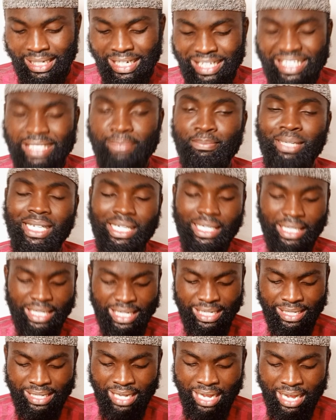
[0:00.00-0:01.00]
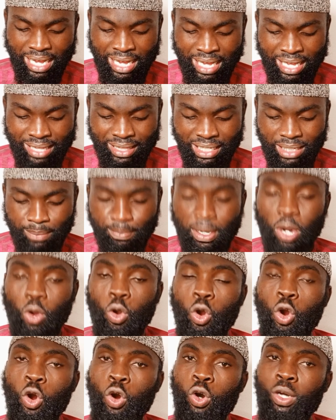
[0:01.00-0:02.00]
Isma inna hadha
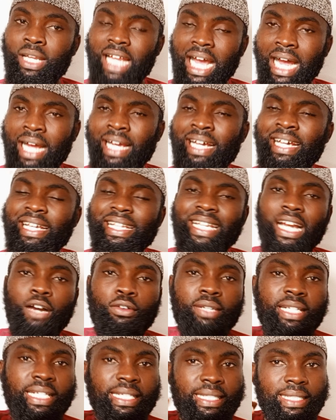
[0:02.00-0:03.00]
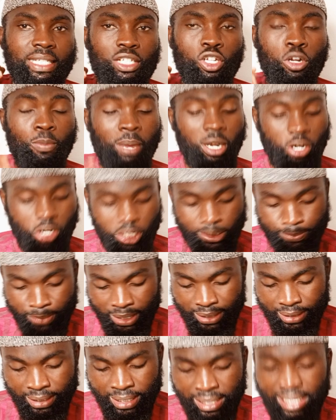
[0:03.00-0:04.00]
al-baqala. Now listen, oh my
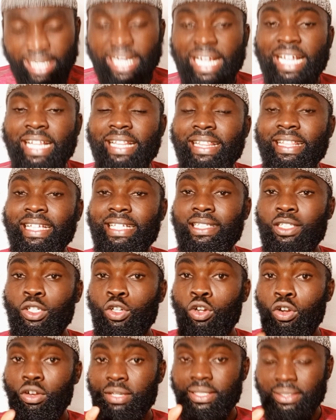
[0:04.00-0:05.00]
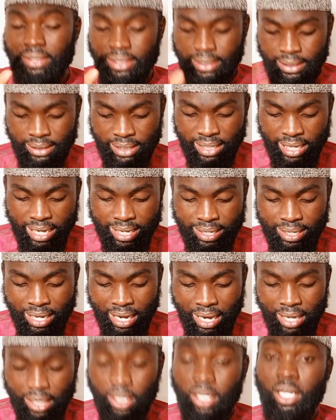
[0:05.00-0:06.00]
husband, this grocery,
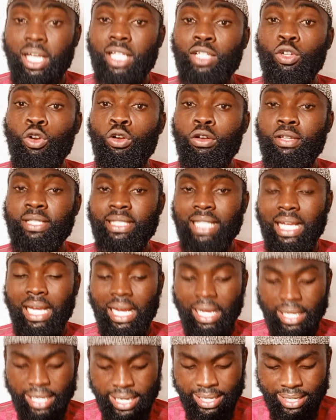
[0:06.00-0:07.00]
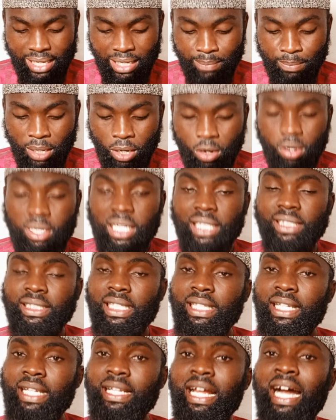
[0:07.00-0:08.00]
grocer, inna al-baqala
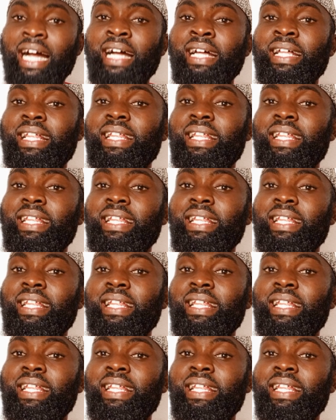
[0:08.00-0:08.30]
al-jadida.